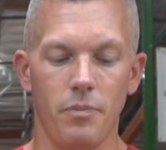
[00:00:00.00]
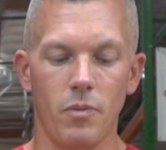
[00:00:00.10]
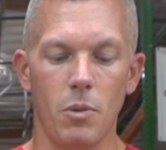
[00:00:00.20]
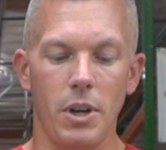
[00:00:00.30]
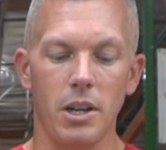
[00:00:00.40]

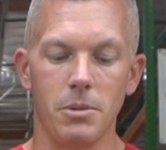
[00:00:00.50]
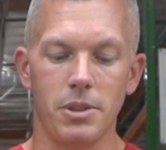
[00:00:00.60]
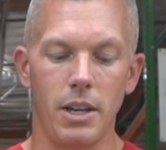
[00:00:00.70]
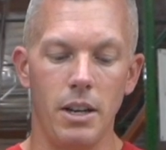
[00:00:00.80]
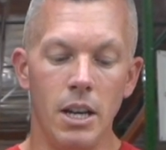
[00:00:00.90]
when it comes
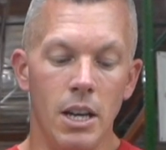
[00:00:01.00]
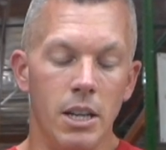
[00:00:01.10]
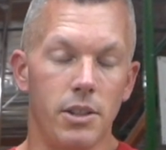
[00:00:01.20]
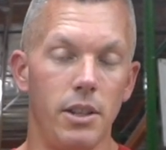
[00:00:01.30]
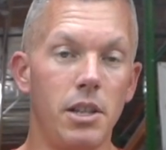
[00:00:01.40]
to that.
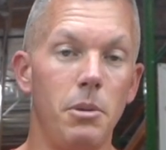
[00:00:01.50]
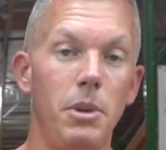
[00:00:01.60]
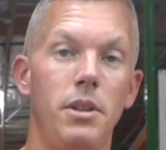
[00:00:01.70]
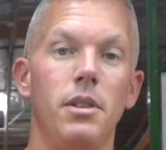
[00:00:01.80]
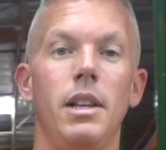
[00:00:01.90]
So that's going to
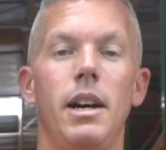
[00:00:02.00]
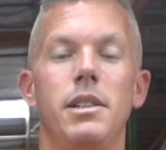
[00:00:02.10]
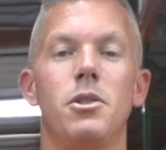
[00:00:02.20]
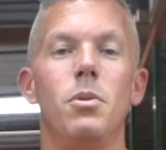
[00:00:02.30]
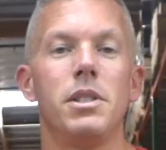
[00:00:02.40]
be the
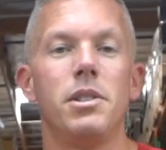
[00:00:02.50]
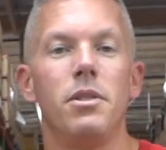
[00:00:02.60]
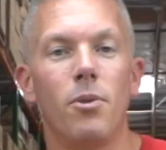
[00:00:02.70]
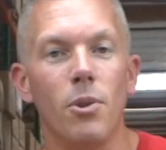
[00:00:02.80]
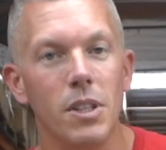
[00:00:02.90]
last
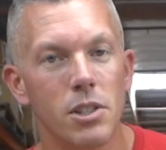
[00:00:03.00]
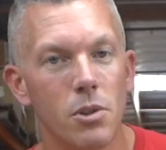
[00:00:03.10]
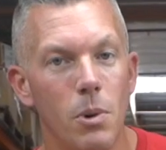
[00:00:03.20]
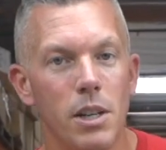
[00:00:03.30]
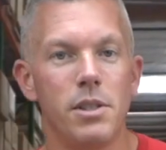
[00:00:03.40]
question for this
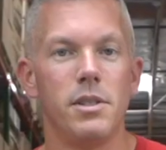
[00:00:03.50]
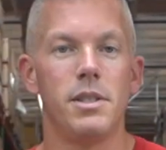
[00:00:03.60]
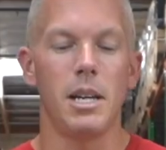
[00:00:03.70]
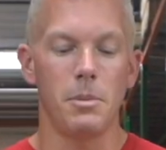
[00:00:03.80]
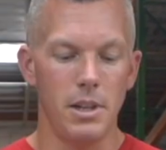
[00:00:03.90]
question
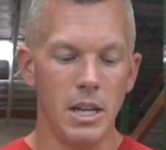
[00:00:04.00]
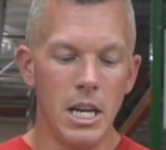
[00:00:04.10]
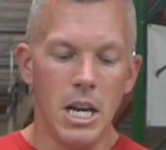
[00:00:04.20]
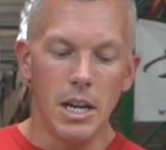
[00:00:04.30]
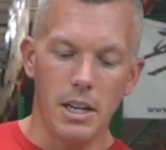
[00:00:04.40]
segment.
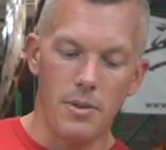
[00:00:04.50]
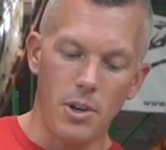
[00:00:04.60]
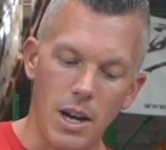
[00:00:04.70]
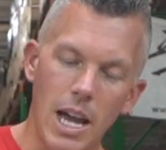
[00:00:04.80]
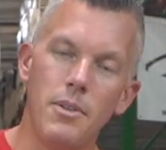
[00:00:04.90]
Again, if
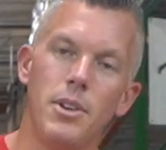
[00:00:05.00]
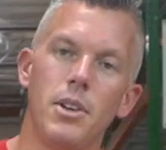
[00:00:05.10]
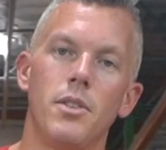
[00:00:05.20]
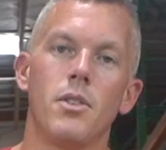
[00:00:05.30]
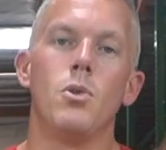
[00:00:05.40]
y'all have any
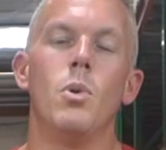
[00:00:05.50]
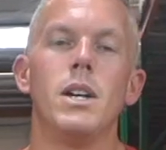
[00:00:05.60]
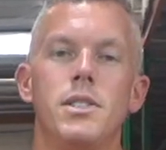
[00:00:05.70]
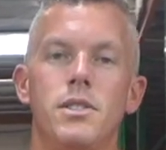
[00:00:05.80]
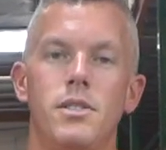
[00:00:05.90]
other
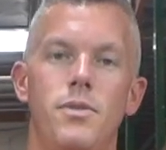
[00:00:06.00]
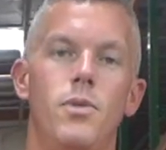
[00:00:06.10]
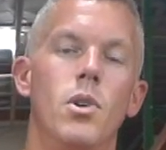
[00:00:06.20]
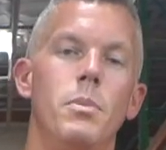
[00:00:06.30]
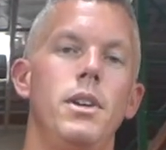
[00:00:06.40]
questions
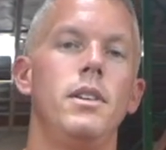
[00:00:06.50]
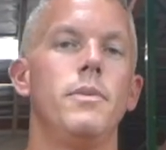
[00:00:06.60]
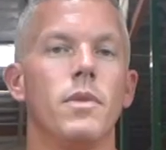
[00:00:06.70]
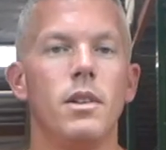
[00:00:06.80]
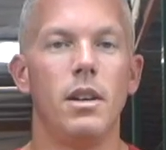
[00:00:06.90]
for me,
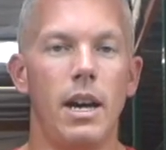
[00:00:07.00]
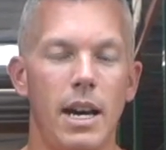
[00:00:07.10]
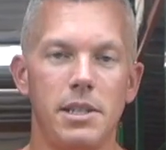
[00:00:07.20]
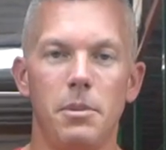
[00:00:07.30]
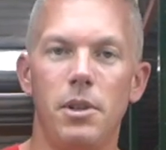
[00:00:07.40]

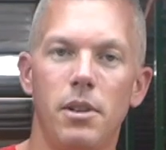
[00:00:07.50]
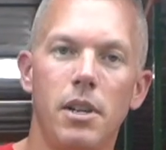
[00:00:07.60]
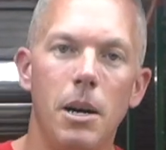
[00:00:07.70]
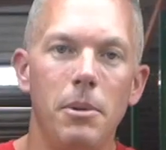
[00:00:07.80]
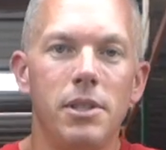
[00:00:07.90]
ask them in the
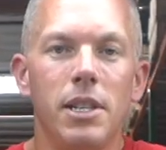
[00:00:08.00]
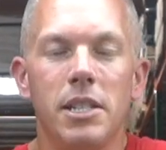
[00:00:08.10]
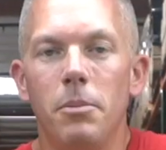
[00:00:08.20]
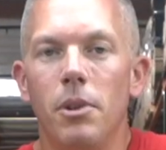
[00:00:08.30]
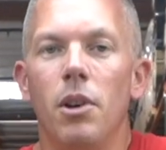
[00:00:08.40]
comment
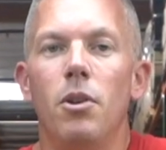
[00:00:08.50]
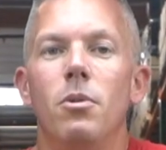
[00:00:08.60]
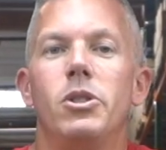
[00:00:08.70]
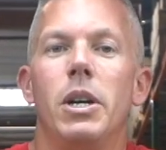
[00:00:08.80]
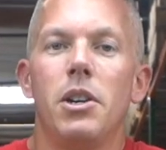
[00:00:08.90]
section below.
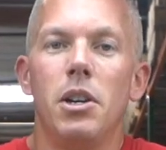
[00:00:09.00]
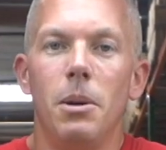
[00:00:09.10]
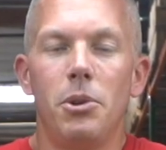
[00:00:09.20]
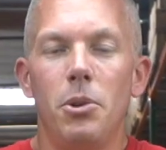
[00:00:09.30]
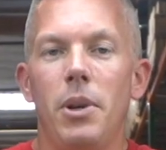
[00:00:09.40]
We'll try to
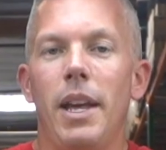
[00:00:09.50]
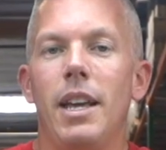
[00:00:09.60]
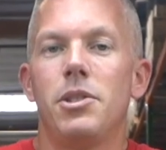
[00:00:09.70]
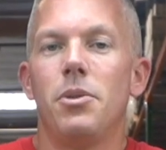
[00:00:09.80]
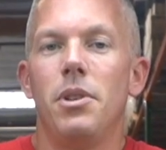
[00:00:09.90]
come through and
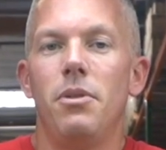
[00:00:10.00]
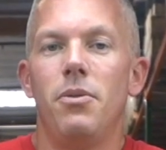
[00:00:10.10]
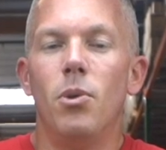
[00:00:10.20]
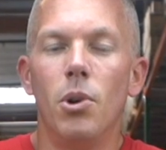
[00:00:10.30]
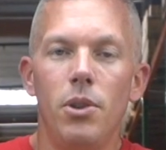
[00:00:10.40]
answer them
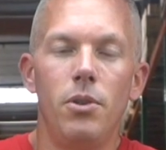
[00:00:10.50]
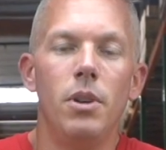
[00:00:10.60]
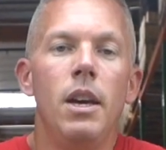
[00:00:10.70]
for you.